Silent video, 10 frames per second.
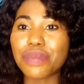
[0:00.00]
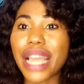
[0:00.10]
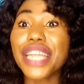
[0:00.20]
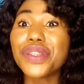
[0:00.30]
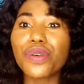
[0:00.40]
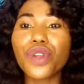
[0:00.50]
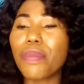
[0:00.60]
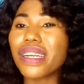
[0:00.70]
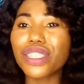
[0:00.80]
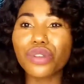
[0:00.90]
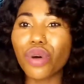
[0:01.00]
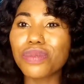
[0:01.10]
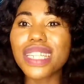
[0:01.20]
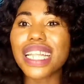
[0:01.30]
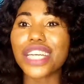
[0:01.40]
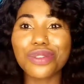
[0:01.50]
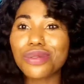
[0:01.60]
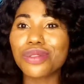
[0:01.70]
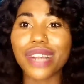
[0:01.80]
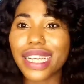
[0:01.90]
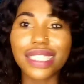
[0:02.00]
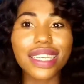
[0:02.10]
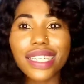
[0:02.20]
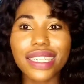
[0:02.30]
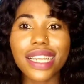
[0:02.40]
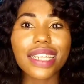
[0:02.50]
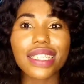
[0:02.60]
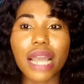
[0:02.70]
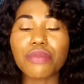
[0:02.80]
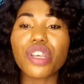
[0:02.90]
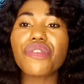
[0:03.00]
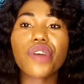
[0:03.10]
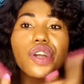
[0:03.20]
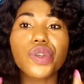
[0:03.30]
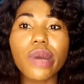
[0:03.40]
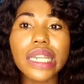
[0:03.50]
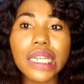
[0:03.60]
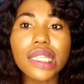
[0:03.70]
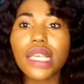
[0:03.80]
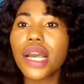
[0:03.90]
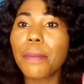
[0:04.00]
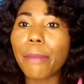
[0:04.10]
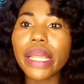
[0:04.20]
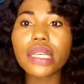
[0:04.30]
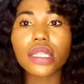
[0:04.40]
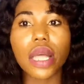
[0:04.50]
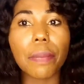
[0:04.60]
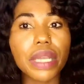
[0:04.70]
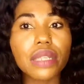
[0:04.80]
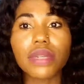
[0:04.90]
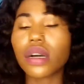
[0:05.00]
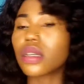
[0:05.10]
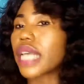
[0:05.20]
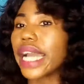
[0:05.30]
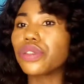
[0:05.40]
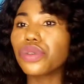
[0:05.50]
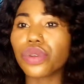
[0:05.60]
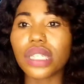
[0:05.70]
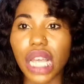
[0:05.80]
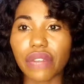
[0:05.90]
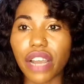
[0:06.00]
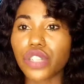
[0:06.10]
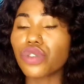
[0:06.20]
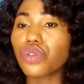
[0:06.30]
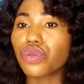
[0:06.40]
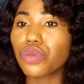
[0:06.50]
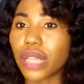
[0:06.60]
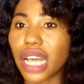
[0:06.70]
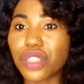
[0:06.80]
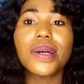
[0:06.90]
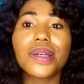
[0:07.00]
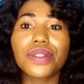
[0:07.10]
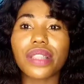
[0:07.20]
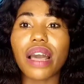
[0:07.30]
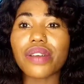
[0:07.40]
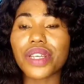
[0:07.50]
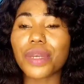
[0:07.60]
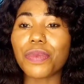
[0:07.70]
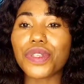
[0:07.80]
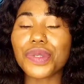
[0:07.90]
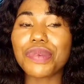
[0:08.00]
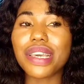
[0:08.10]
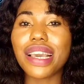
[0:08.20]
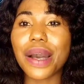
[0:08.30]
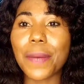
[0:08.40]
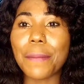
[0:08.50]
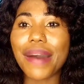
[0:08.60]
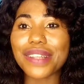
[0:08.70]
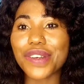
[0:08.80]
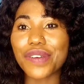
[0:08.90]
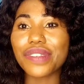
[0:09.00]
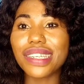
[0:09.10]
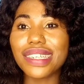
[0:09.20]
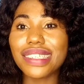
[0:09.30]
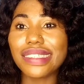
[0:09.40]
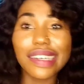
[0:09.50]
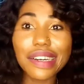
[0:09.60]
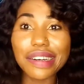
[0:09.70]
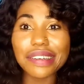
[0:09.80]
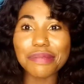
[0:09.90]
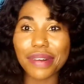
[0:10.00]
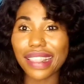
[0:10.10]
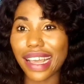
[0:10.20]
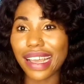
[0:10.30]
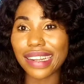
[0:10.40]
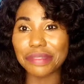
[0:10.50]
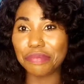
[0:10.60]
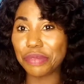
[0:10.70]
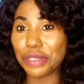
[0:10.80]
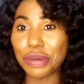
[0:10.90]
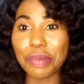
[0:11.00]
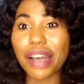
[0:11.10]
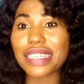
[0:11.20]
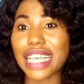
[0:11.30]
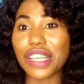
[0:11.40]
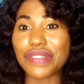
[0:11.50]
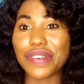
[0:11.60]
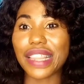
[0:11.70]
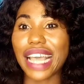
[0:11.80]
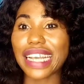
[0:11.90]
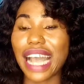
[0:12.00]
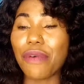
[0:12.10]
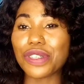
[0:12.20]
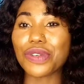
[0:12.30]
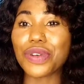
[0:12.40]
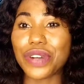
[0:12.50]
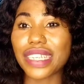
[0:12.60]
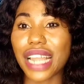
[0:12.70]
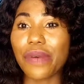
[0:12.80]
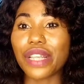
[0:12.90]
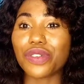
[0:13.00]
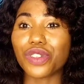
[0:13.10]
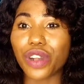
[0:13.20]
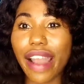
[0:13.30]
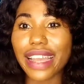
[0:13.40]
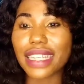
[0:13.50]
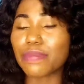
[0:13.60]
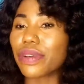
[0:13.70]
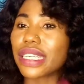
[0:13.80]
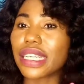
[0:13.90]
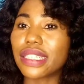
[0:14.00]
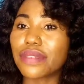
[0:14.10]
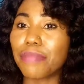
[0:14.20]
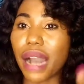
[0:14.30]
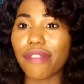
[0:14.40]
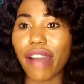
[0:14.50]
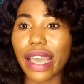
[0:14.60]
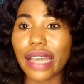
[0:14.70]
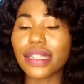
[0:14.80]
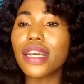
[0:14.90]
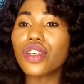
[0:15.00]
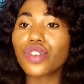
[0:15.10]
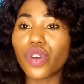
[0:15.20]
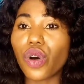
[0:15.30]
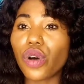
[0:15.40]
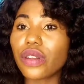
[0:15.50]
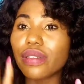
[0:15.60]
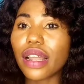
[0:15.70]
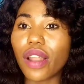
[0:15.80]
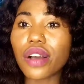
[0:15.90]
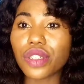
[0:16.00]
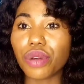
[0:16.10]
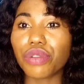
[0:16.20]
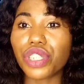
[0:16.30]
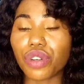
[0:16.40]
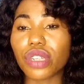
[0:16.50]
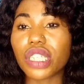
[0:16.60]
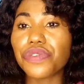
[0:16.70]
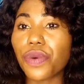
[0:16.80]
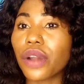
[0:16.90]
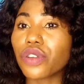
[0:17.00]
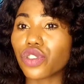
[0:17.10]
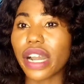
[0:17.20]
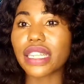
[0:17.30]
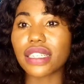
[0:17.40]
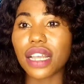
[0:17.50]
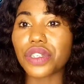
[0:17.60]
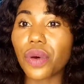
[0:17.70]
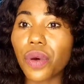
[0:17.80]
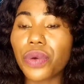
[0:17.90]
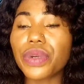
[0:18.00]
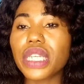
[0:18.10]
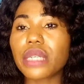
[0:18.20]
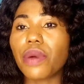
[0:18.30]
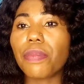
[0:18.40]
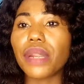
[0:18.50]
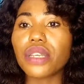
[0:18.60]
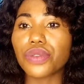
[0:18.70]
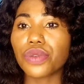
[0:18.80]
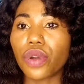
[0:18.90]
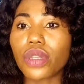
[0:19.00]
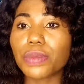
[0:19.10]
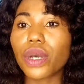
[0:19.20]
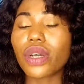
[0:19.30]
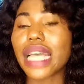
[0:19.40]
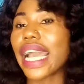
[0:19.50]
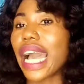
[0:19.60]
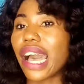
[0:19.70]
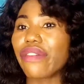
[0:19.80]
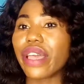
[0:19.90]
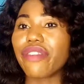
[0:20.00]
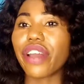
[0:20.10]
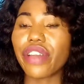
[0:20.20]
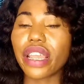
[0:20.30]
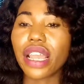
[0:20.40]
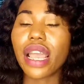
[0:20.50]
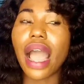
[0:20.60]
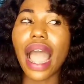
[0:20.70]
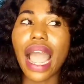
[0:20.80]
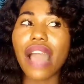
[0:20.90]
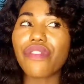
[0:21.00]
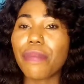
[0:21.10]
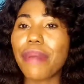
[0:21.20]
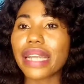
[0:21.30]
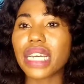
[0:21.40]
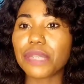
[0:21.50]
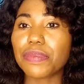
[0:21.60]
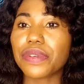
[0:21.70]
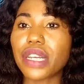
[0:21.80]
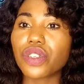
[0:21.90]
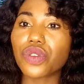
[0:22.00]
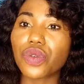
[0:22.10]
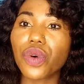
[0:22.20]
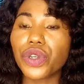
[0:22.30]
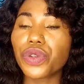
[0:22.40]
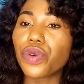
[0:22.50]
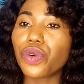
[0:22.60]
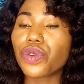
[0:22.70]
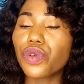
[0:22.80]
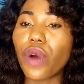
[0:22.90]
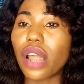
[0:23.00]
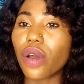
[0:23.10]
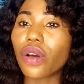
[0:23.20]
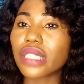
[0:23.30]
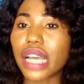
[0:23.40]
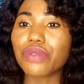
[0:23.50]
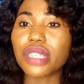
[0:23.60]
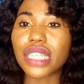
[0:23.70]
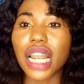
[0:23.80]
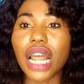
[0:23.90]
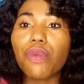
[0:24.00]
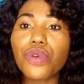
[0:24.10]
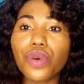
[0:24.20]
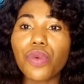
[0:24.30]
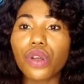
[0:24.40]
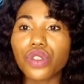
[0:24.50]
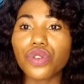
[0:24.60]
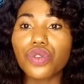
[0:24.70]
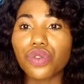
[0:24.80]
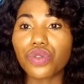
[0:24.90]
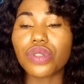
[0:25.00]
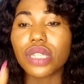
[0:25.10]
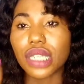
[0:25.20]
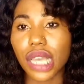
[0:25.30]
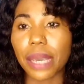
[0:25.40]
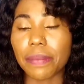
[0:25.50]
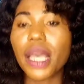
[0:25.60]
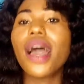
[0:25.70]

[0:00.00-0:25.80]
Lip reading: me, I know nobody told me that I shouldn't try it again next time. So if you're doing it, please stop it, because I do not advise you to do that. So that was not supposed to be part of the deal, but then, because I just felt like I was curious and I wanted to try it, but it backfired. So long story short, if you want to try it, it's at your own risk, but please do not, because I have a bad experience to, go alongside with it, and I wouldn't want you to do the same.